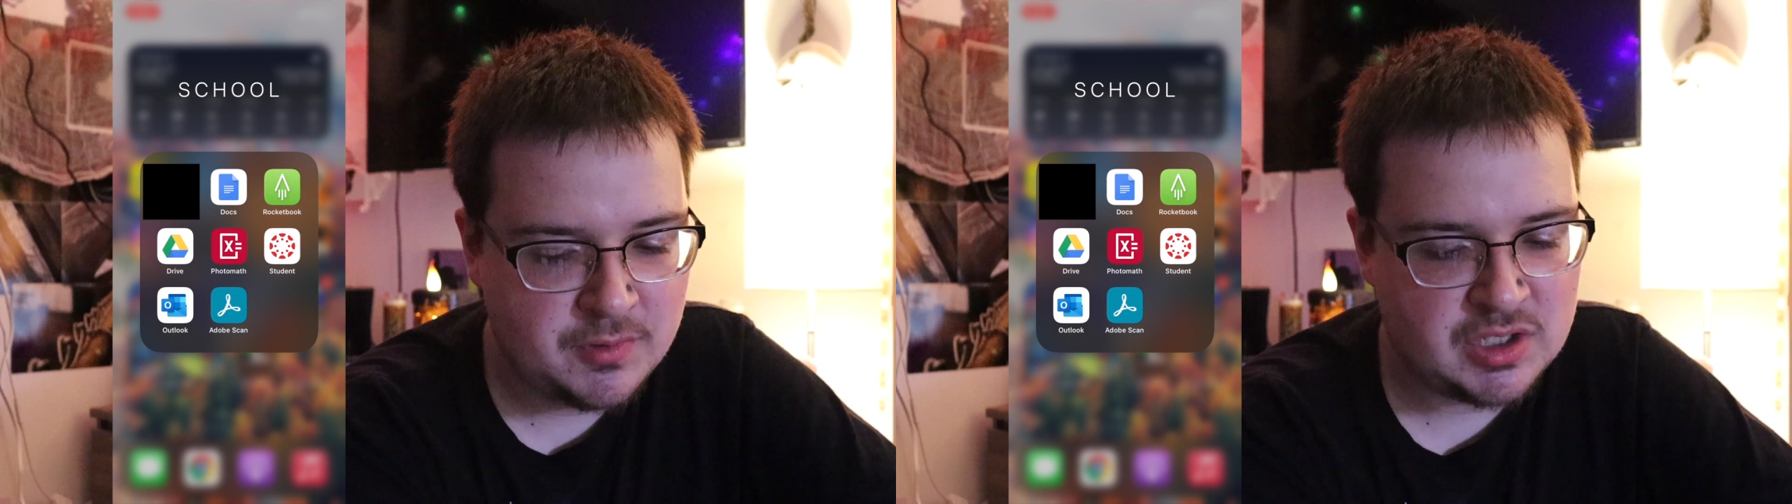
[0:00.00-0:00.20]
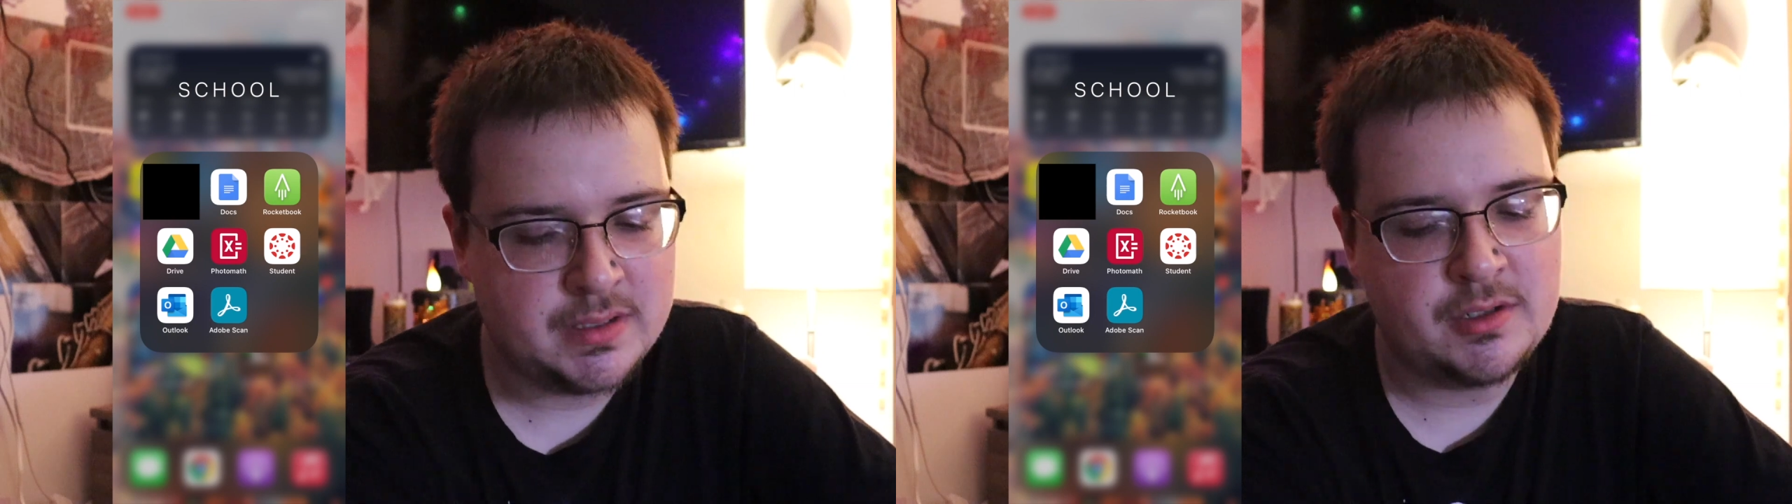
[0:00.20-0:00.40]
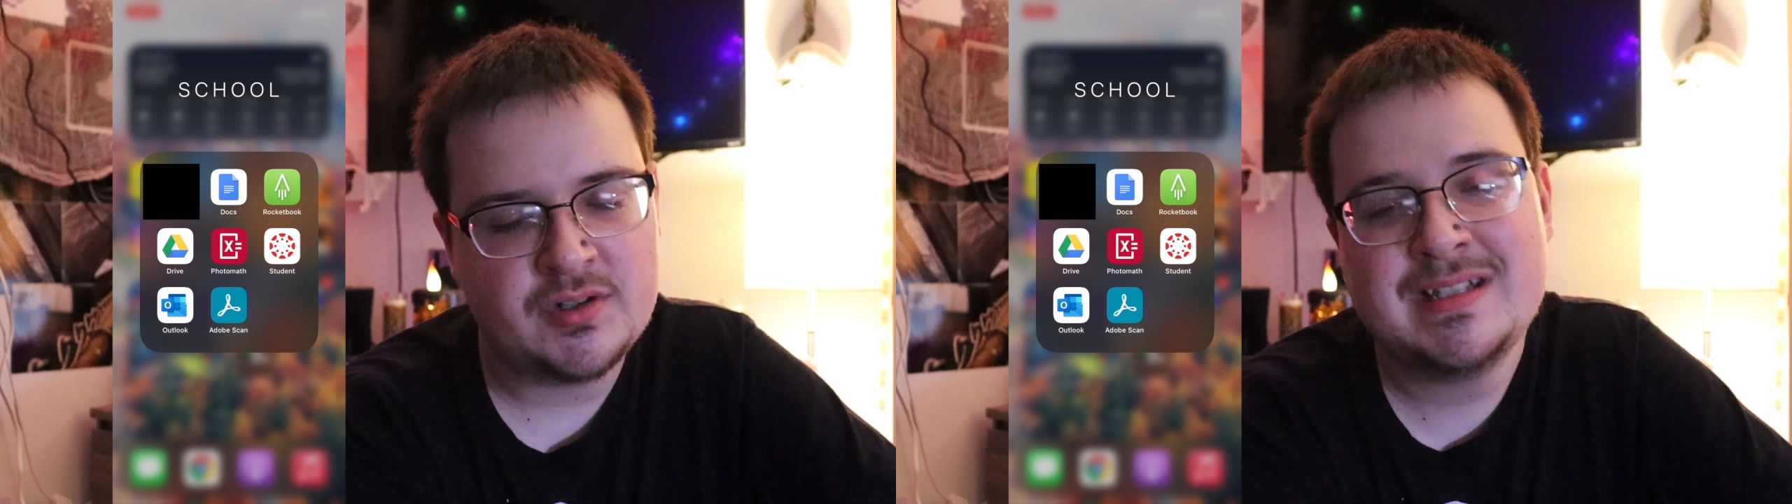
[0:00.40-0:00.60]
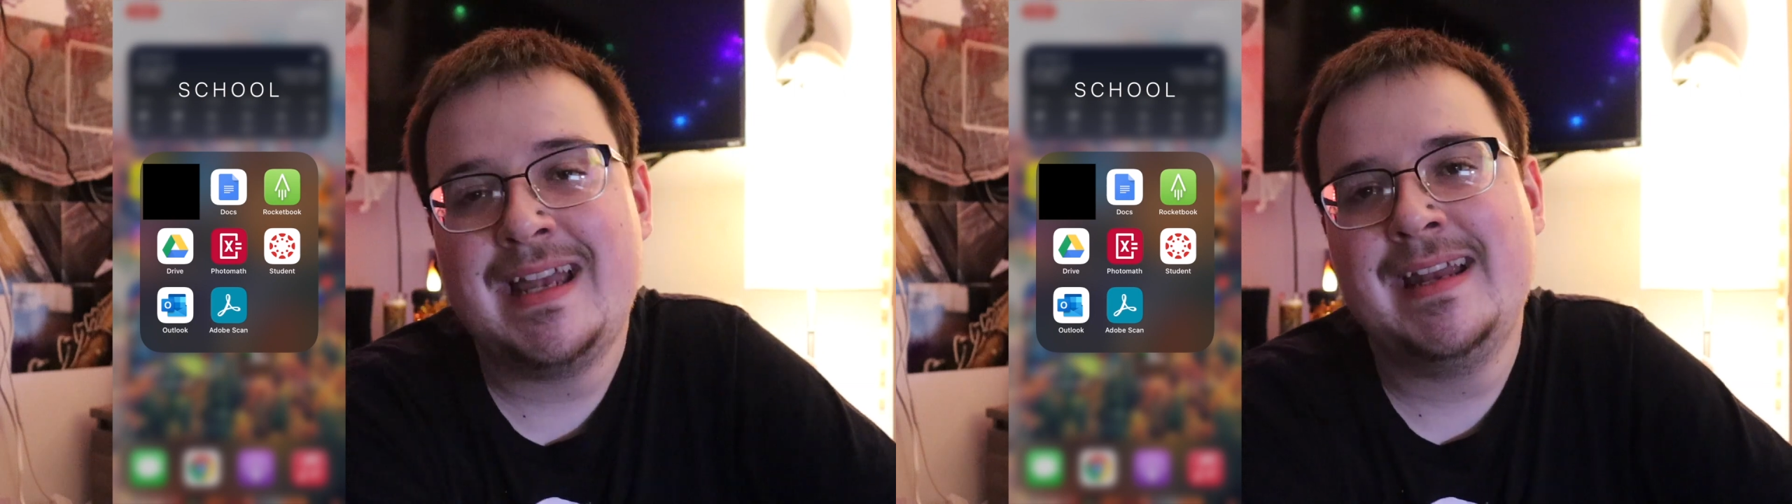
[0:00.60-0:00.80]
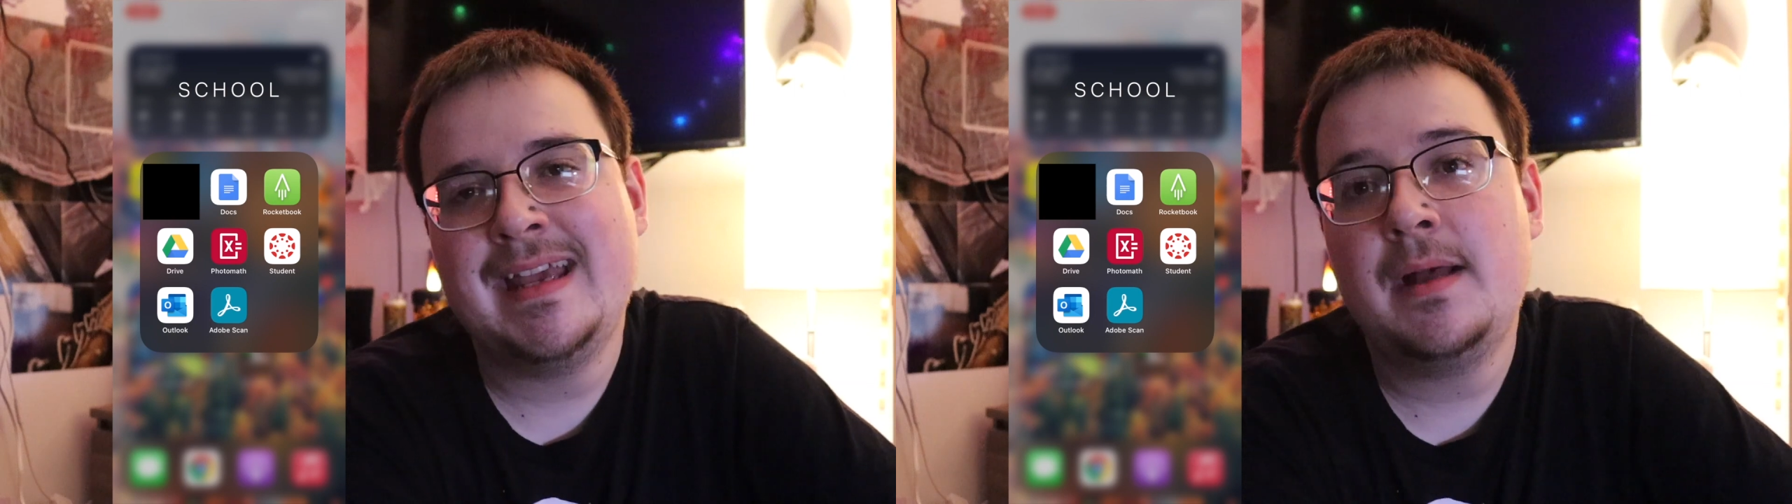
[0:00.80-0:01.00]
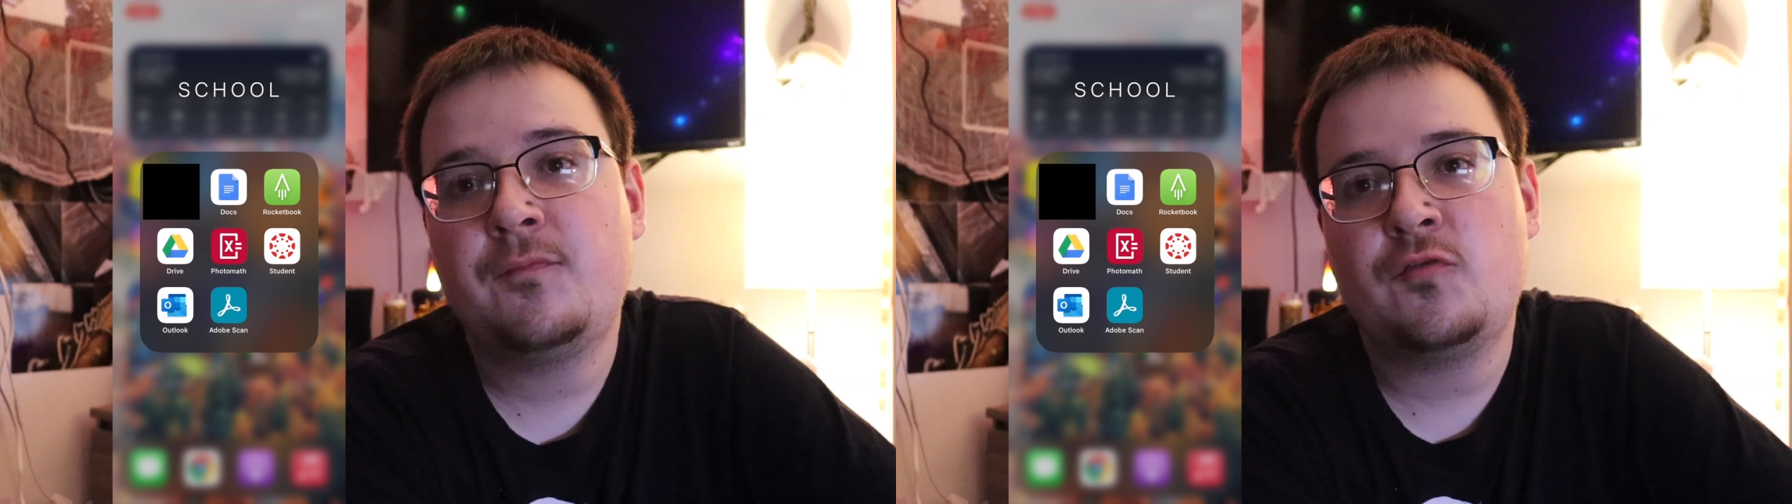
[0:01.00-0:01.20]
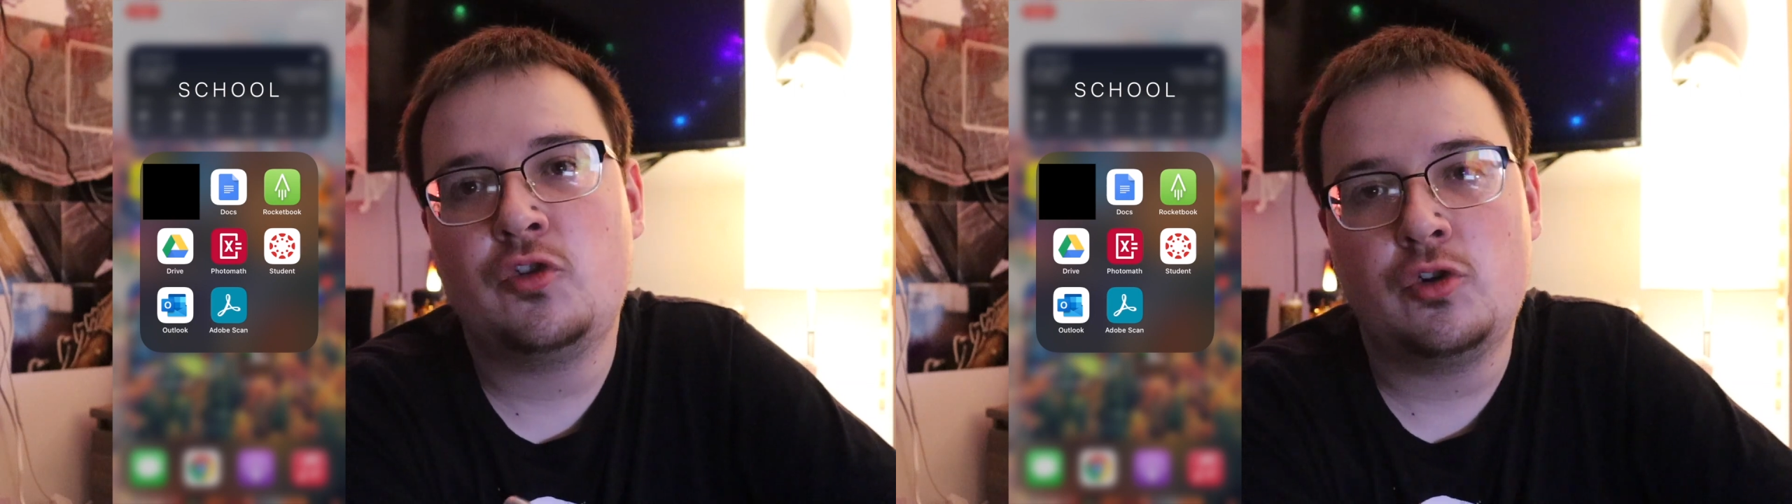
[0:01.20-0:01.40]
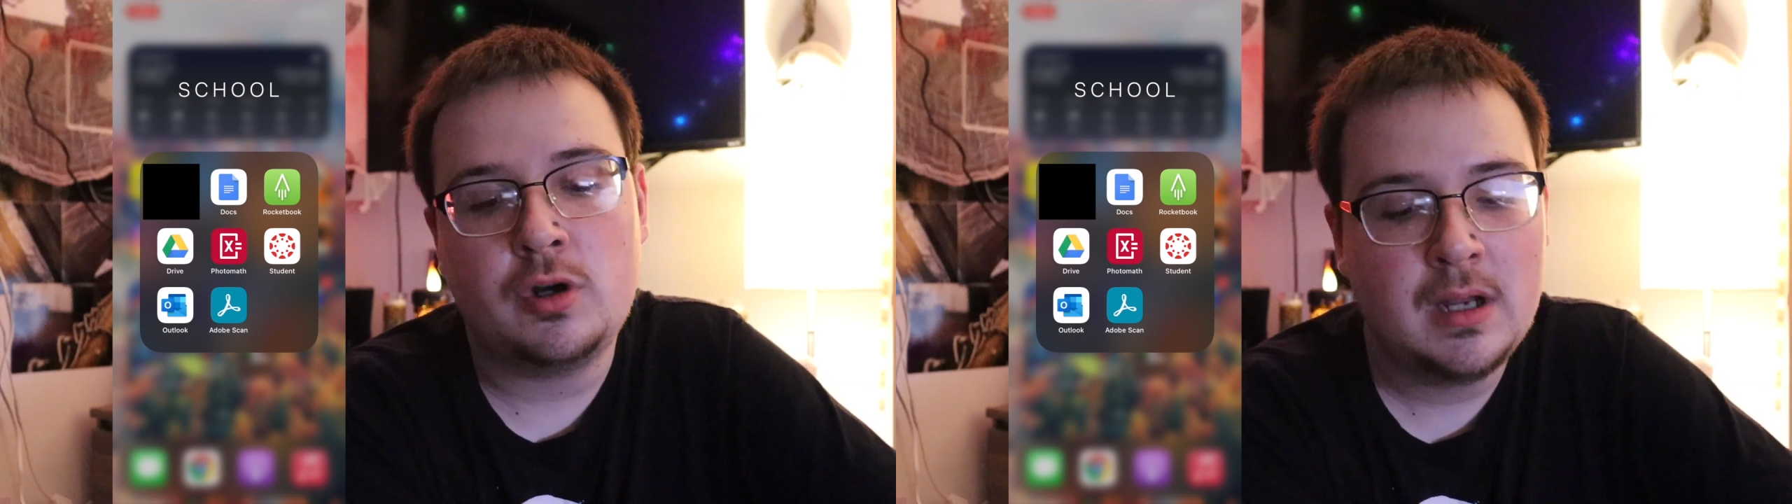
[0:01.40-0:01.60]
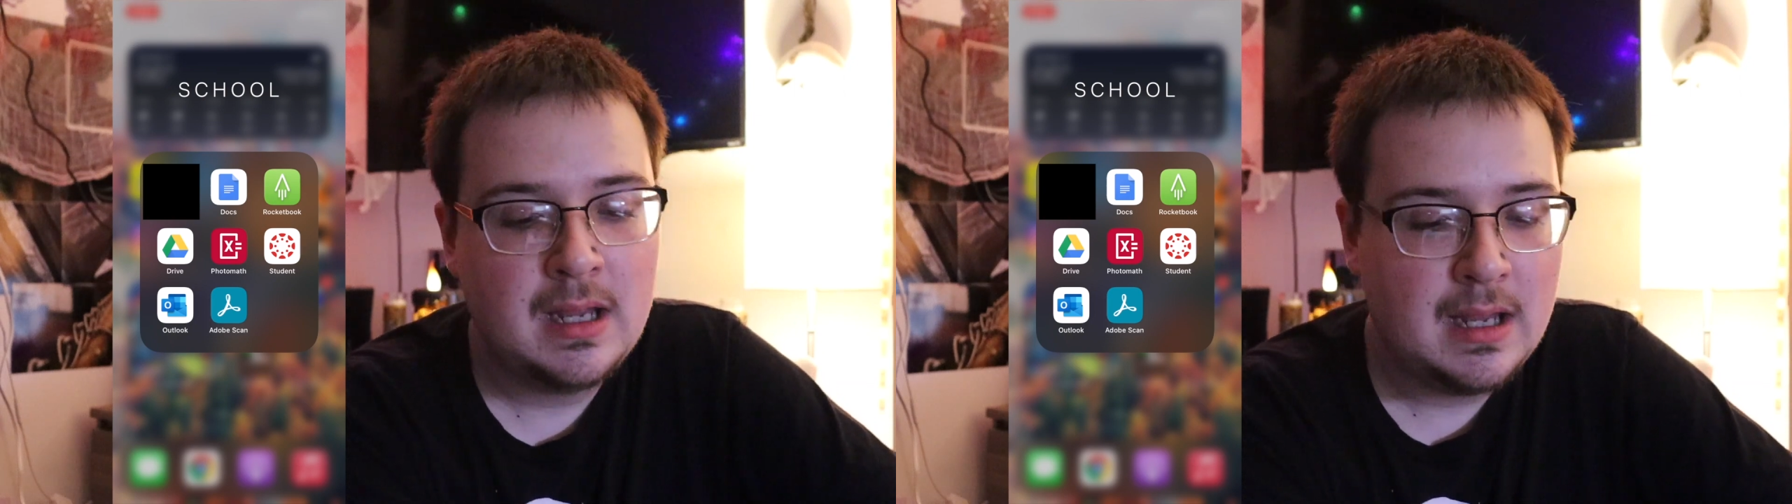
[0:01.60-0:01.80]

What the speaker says: which is another scanning app for